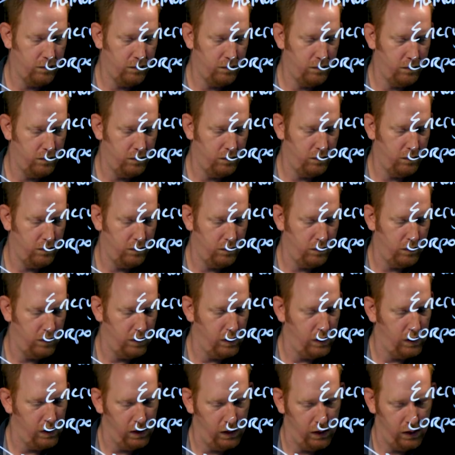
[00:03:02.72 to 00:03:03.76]

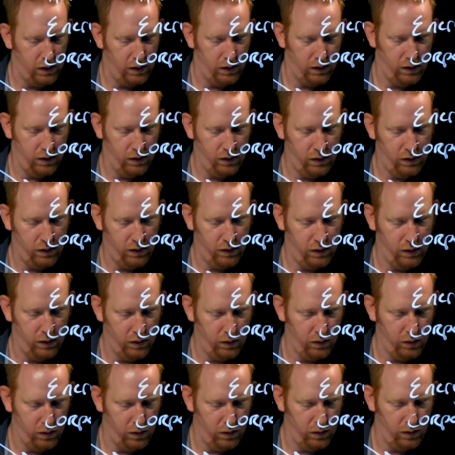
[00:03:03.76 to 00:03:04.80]

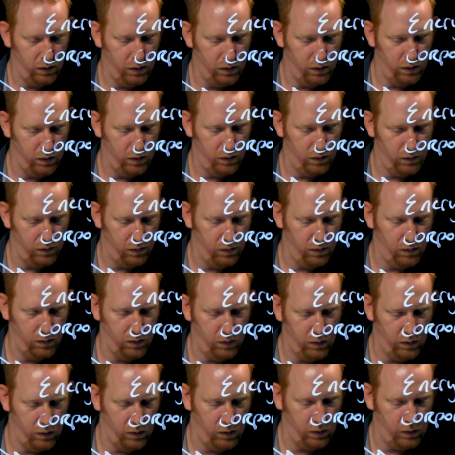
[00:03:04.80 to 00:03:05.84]

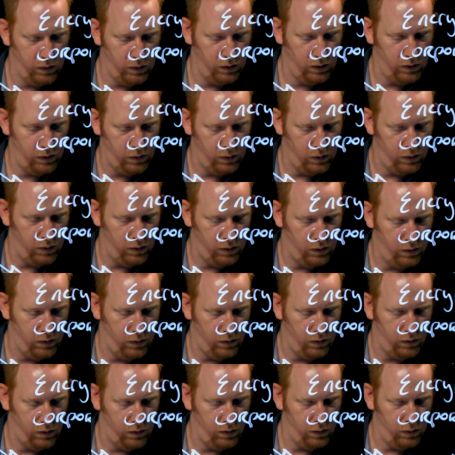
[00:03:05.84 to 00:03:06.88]

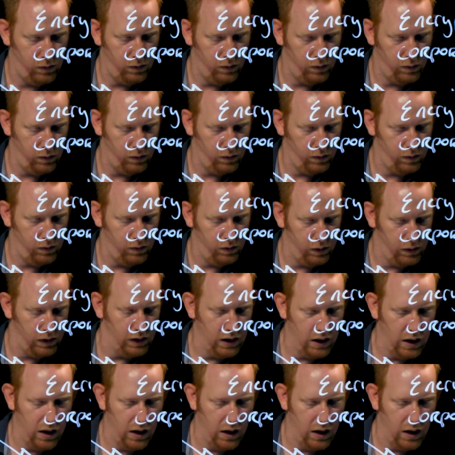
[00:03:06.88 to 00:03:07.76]
Nobody speaks.